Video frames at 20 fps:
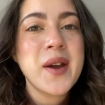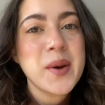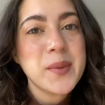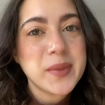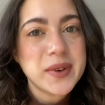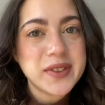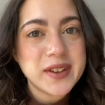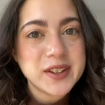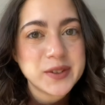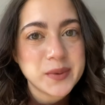
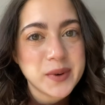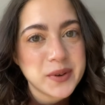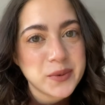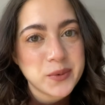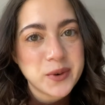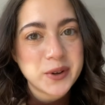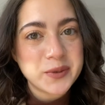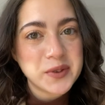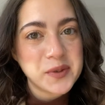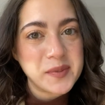but this one
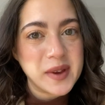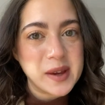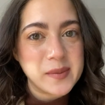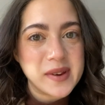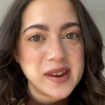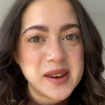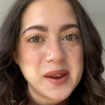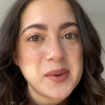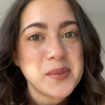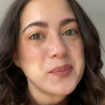works with
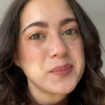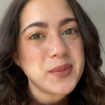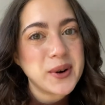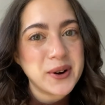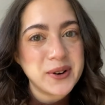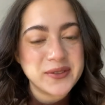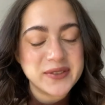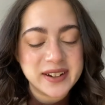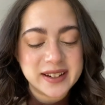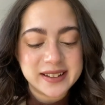baby
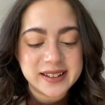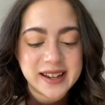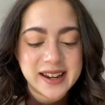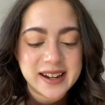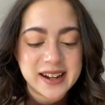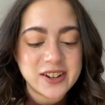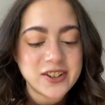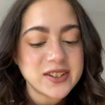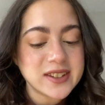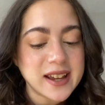perfectly
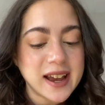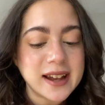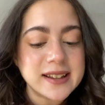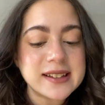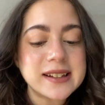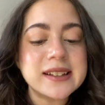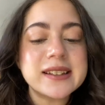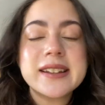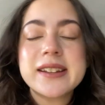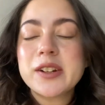and it just adds
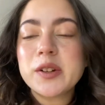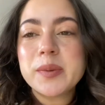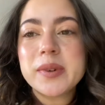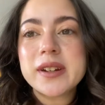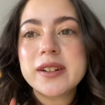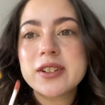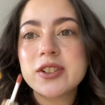a little bit of